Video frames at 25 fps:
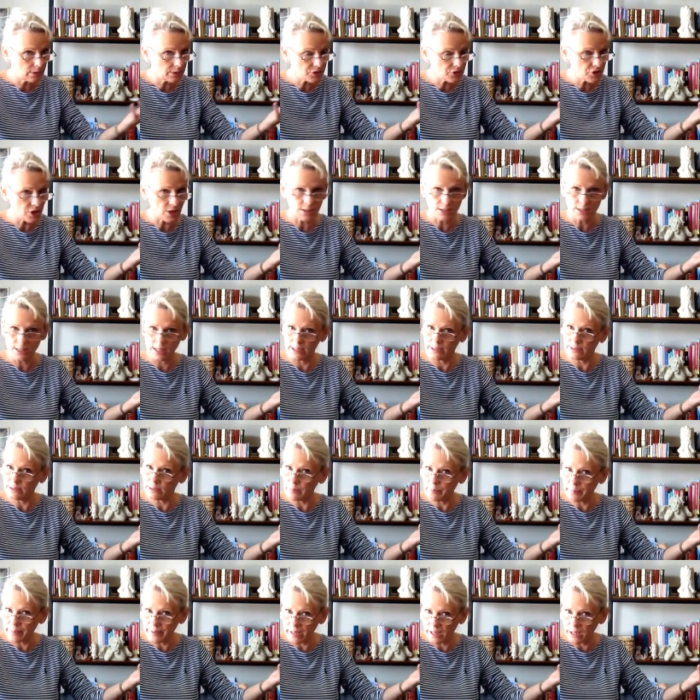just like
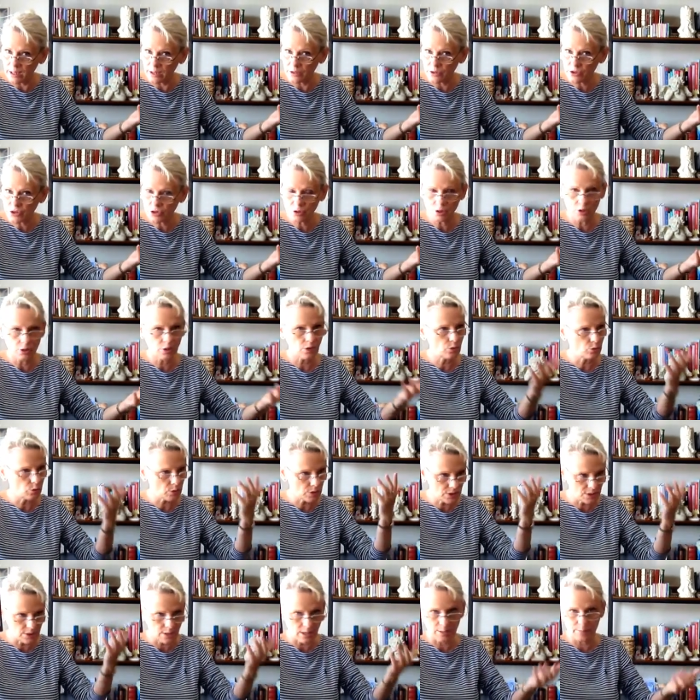the page
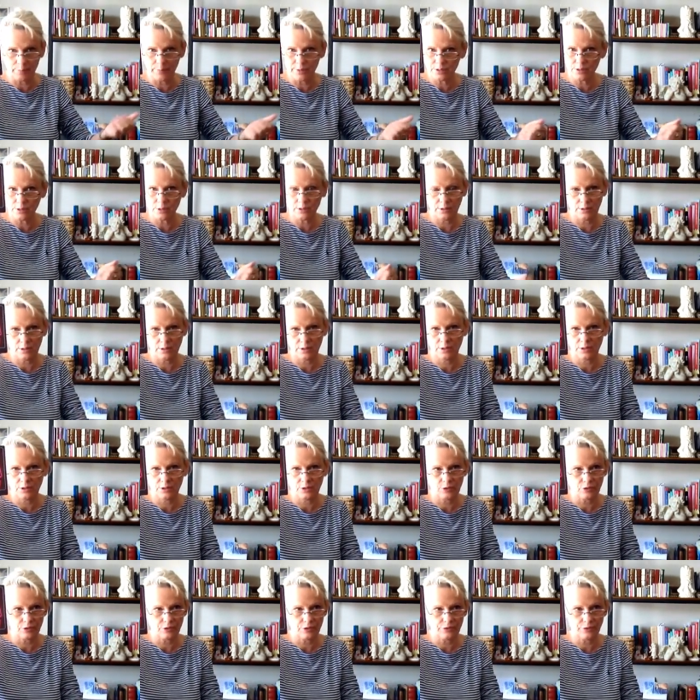was number
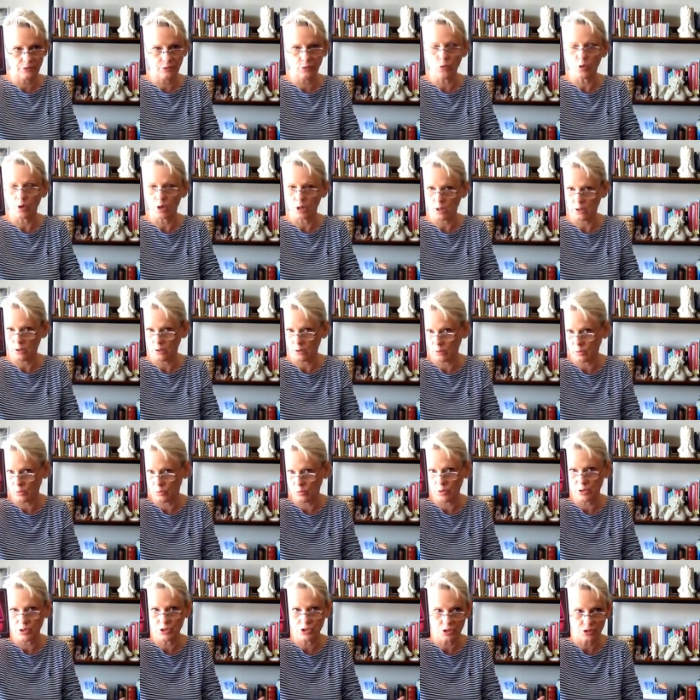34,
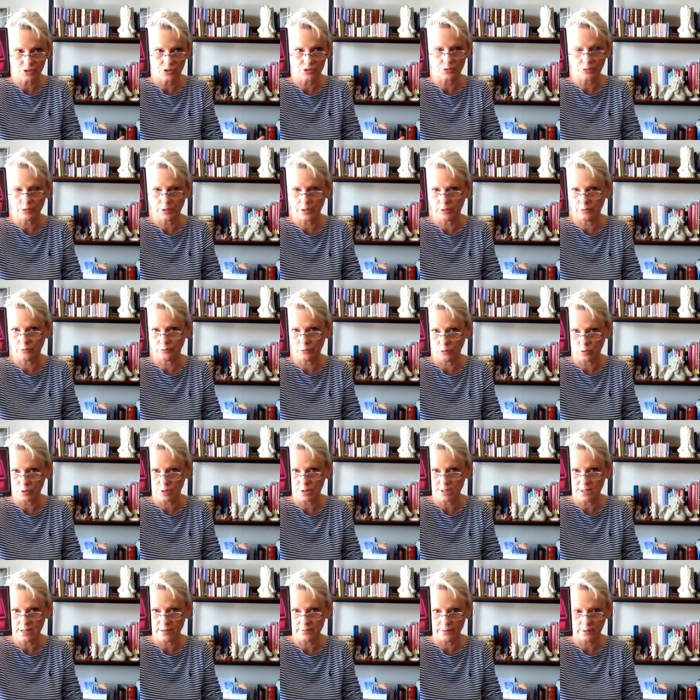which is 3 and 4,
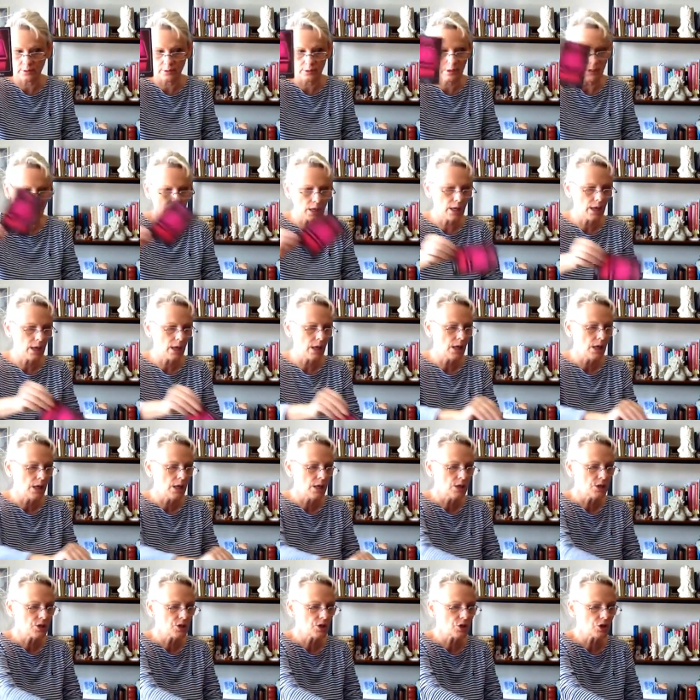7.
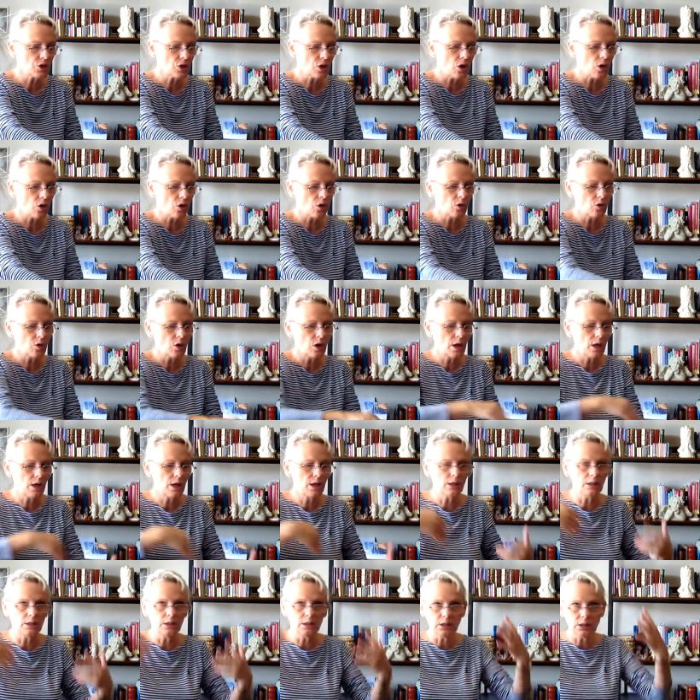So
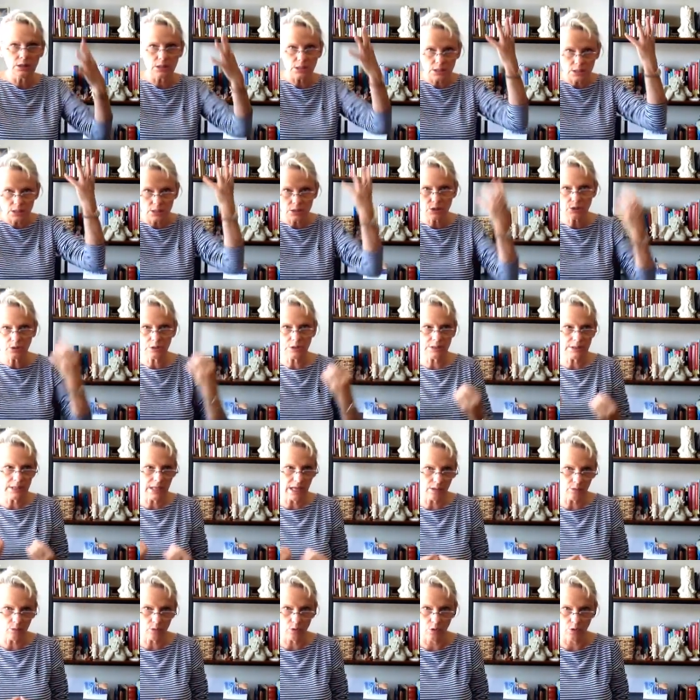listen to the
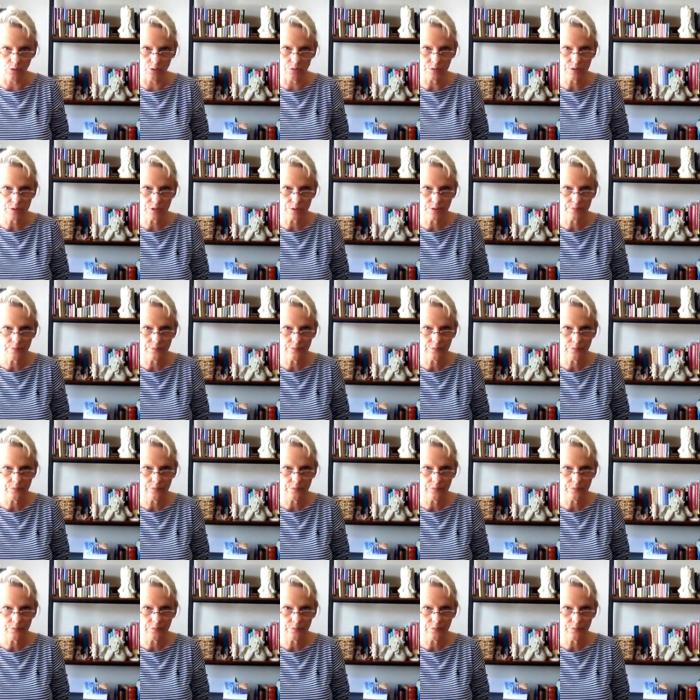downloads.